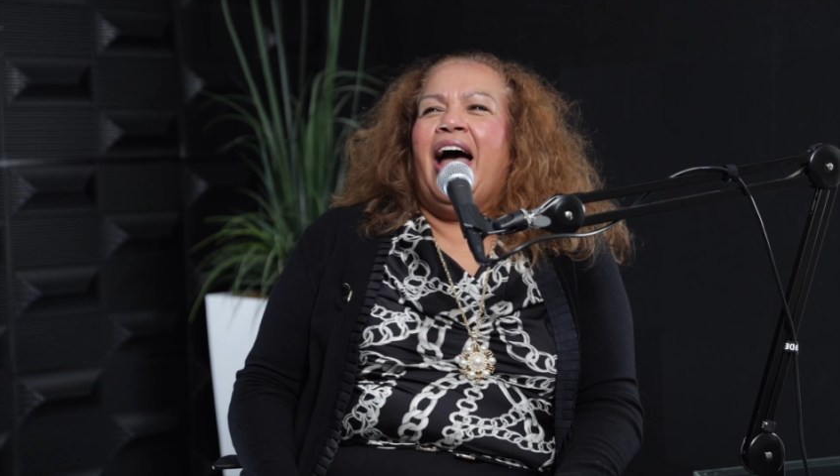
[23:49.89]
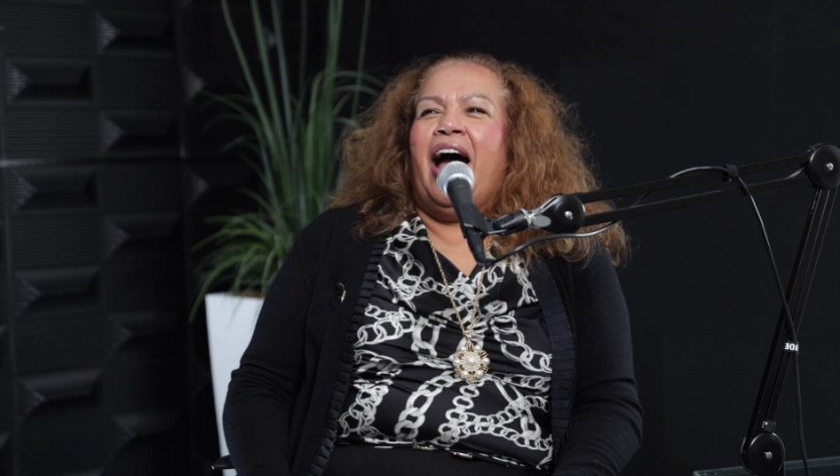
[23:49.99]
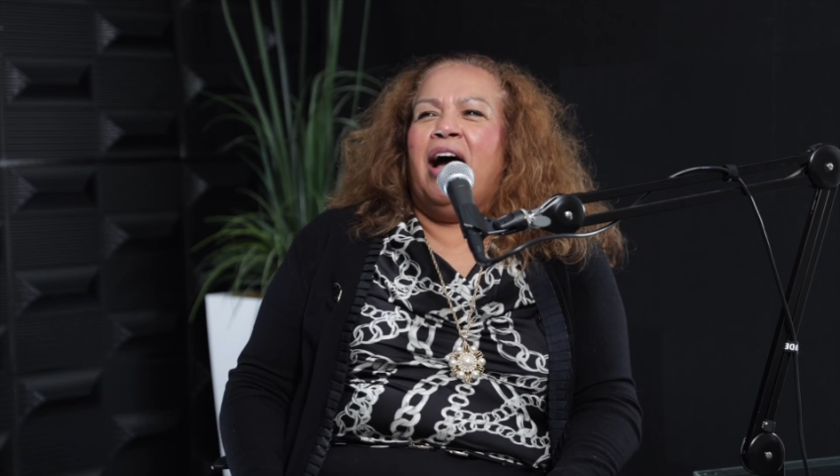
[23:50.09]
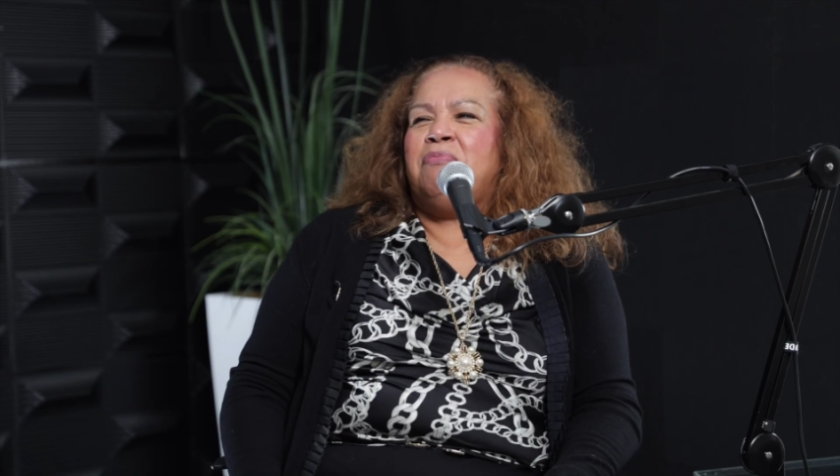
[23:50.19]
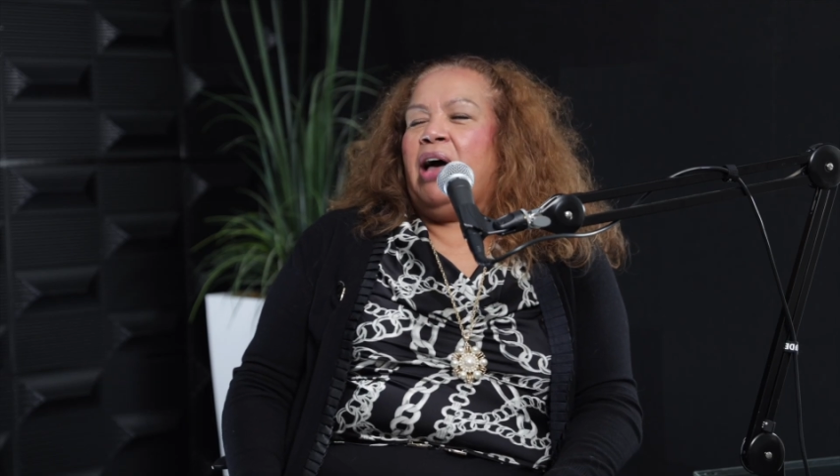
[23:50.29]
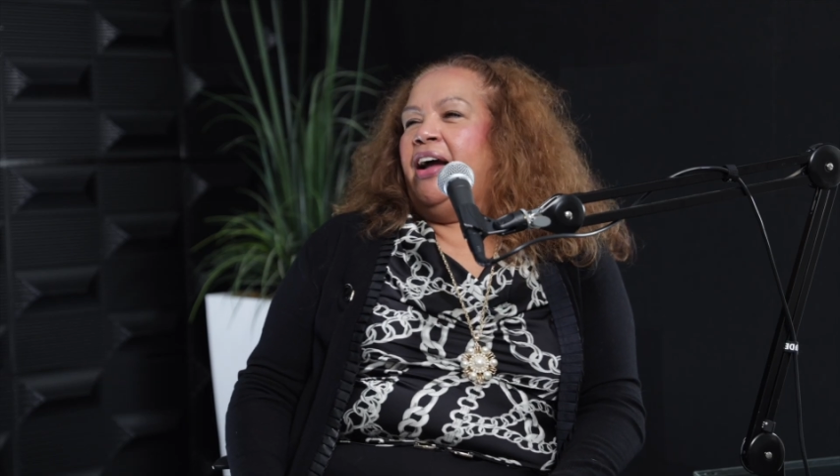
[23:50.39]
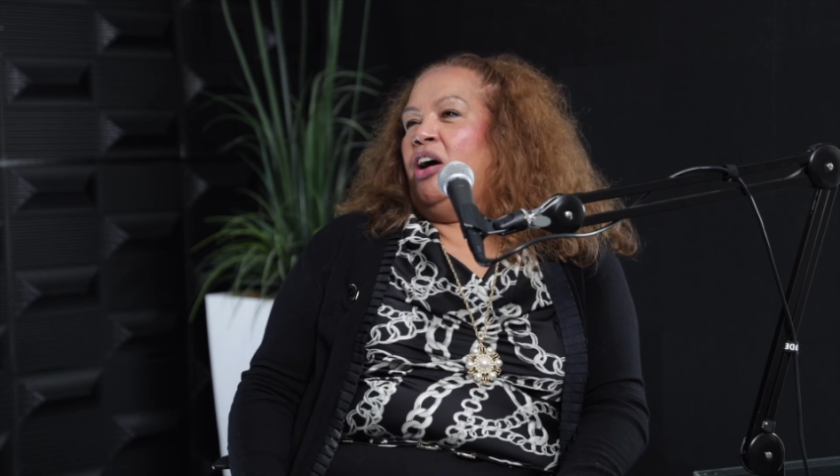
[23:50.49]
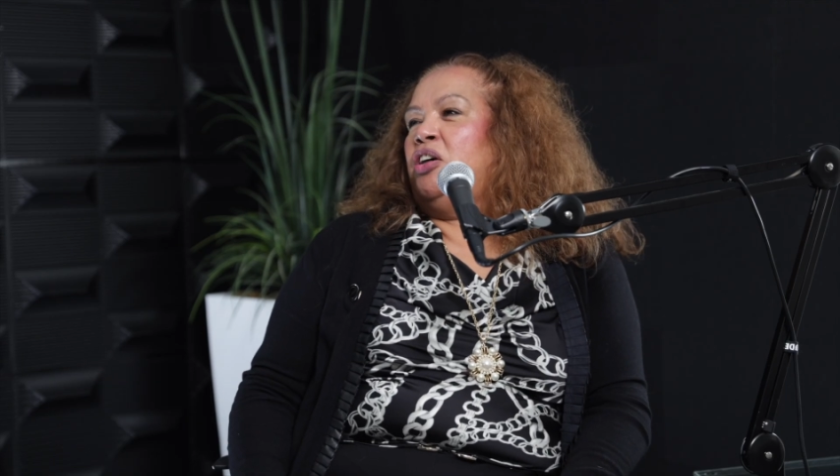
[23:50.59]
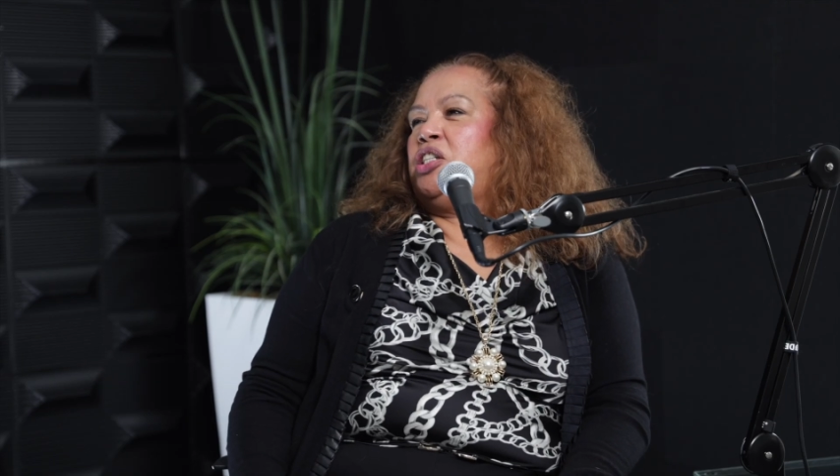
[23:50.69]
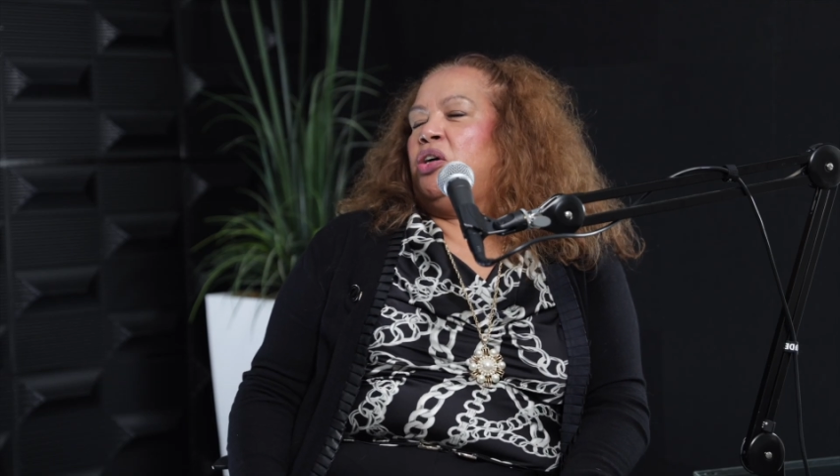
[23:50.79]
I
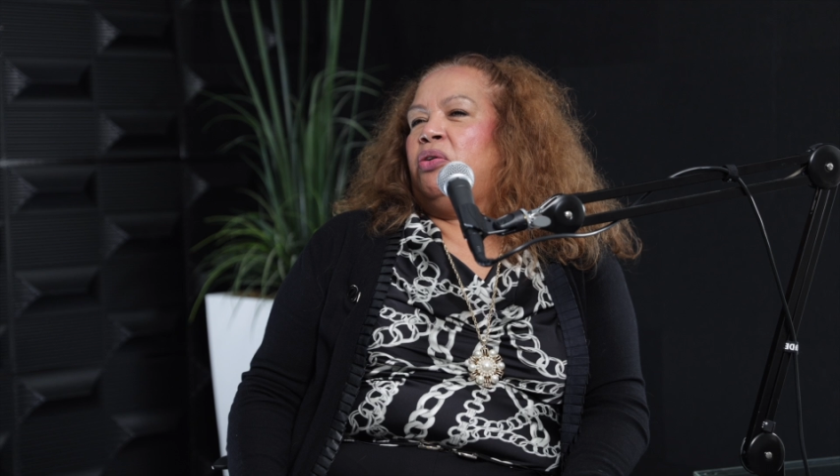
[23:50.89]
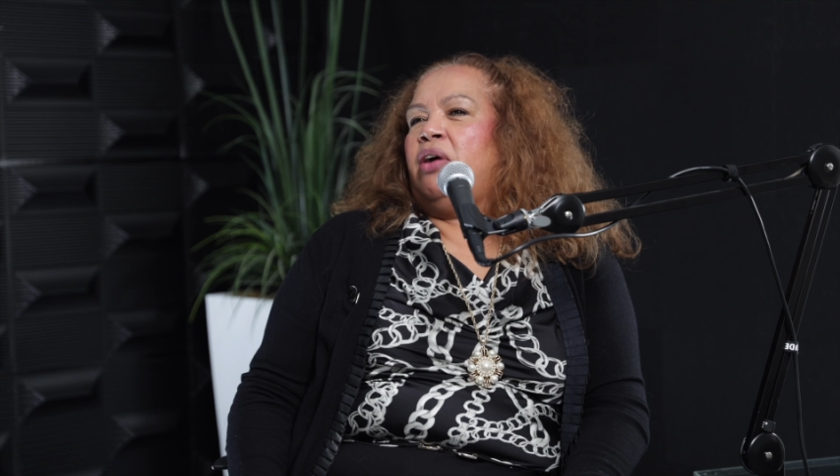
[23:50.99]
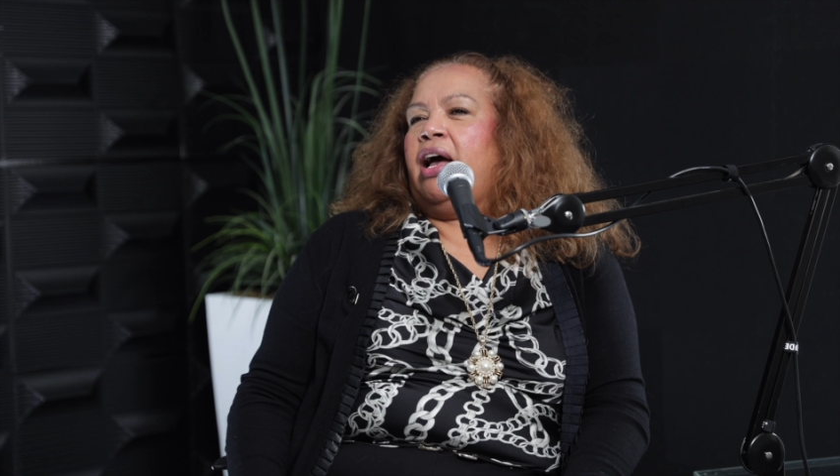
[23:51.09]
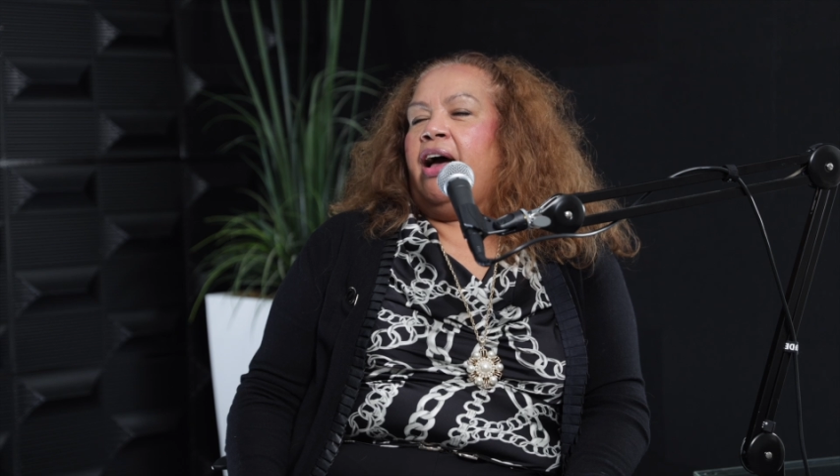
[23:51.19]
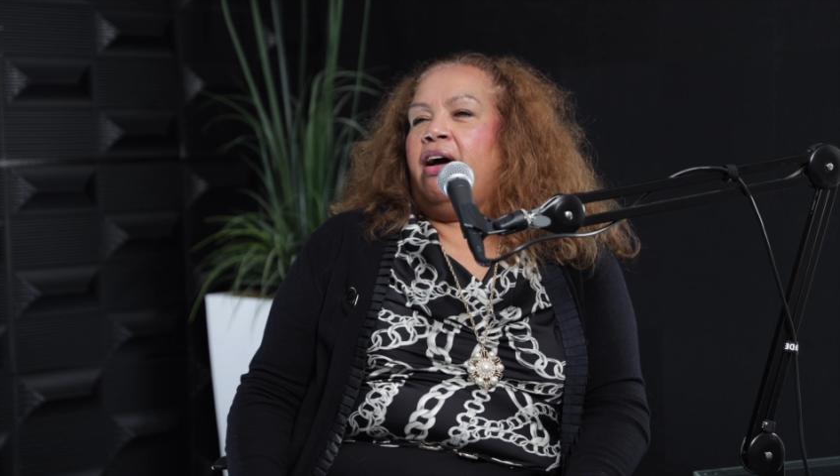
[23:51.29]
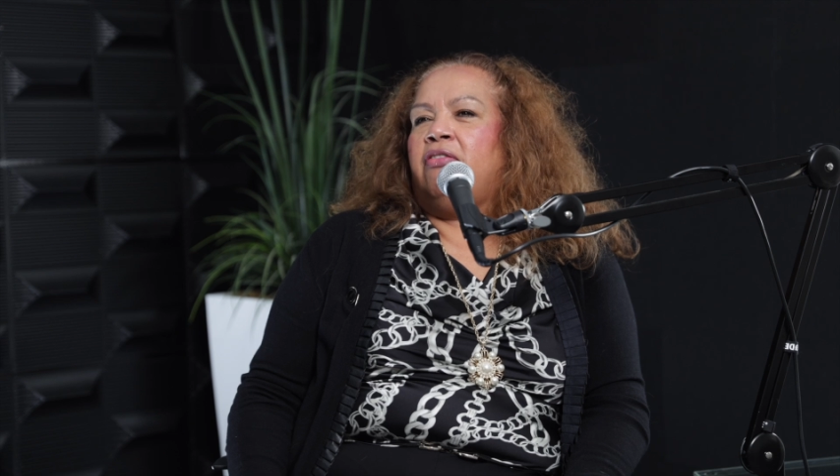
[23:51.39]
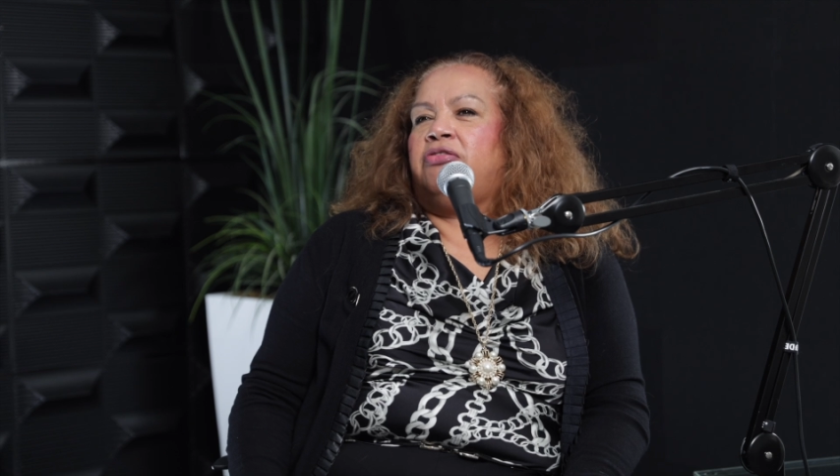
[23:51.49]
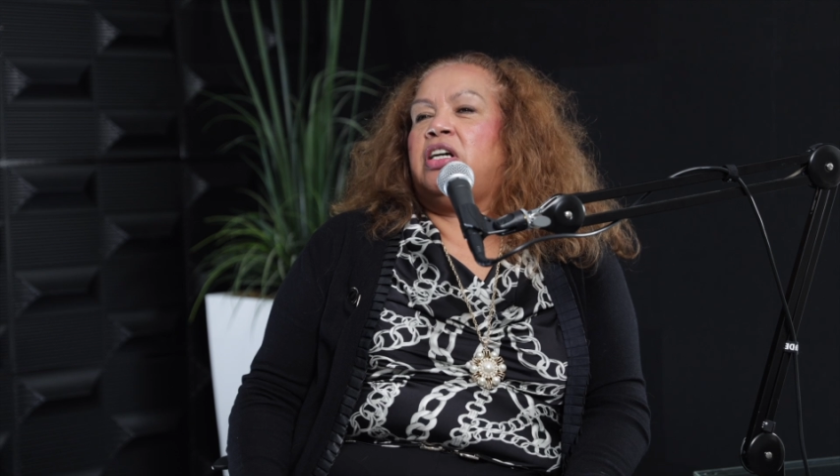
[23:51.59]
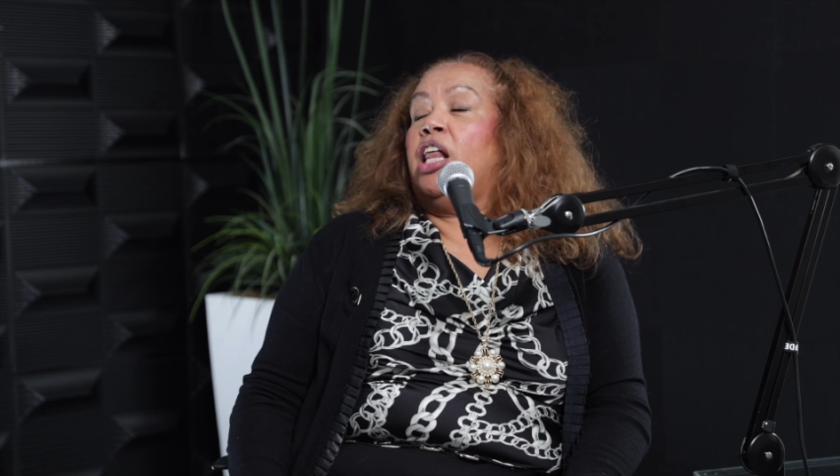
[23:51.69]
also have